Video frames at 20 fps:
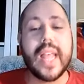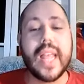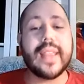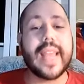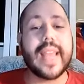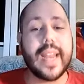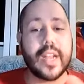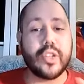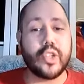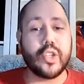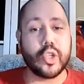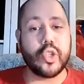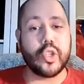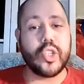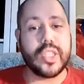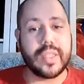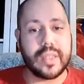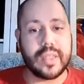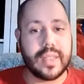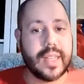then a judge
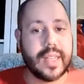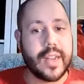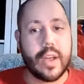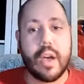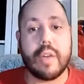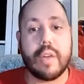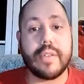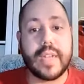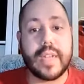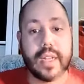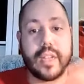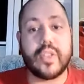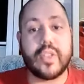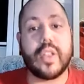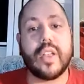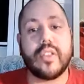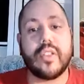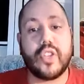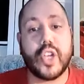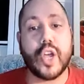is, you know, or
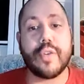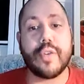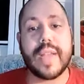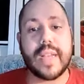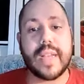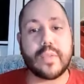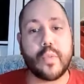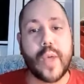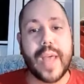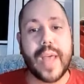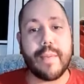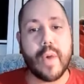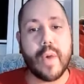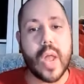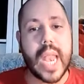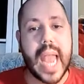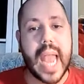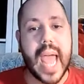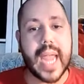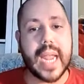a jury is way more
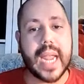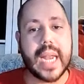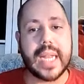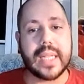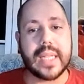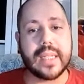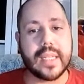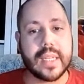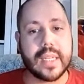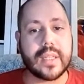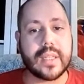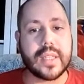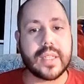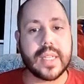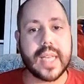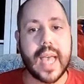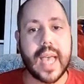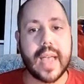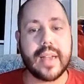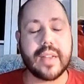likely to
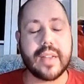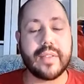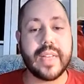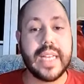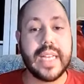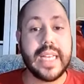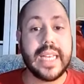kind of